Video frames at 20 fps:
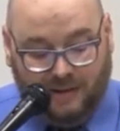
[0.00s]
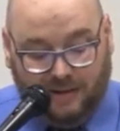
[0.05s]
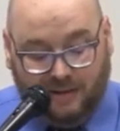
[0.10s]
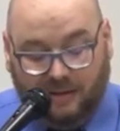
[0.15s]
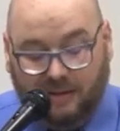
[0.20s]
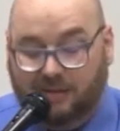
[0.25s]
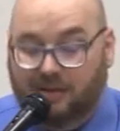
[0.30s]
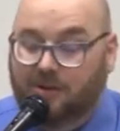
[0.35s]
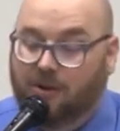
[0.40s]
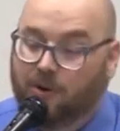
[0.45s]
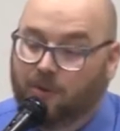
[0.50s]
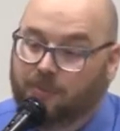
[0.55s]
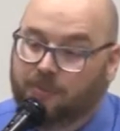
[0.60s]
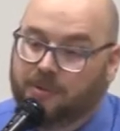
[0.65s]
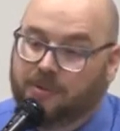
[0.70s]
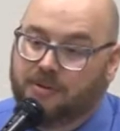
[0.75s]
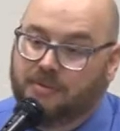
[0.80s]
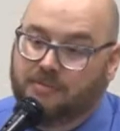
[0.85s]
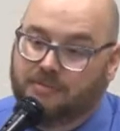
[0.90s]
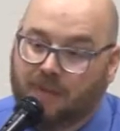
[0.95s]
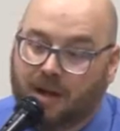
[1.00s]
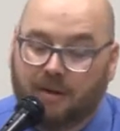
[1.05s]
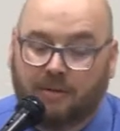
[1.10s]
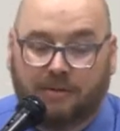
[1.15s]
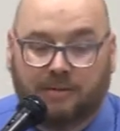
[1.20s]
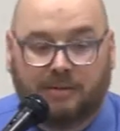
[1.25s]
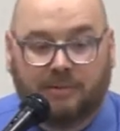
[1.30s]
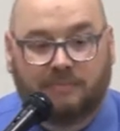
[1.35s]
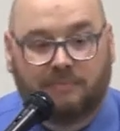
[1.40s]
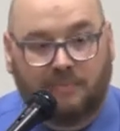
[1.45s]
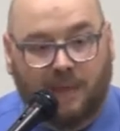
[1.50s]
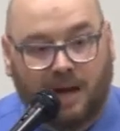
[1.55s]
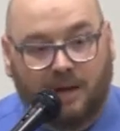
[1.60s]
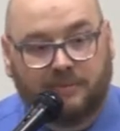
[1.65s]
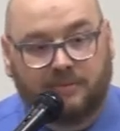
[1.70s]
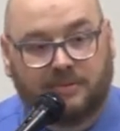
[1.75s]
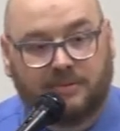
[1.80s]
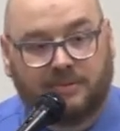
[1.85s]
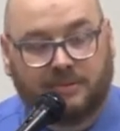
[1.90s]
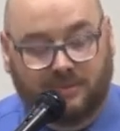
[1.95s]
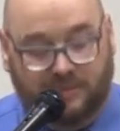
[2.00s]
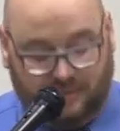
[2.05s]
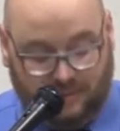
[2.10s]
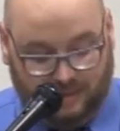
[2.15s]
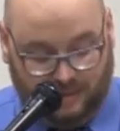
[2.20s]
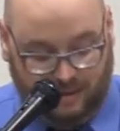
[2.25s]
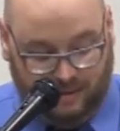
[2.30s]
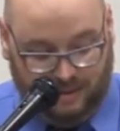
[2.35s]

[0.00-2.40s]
like the open mouth of mountains,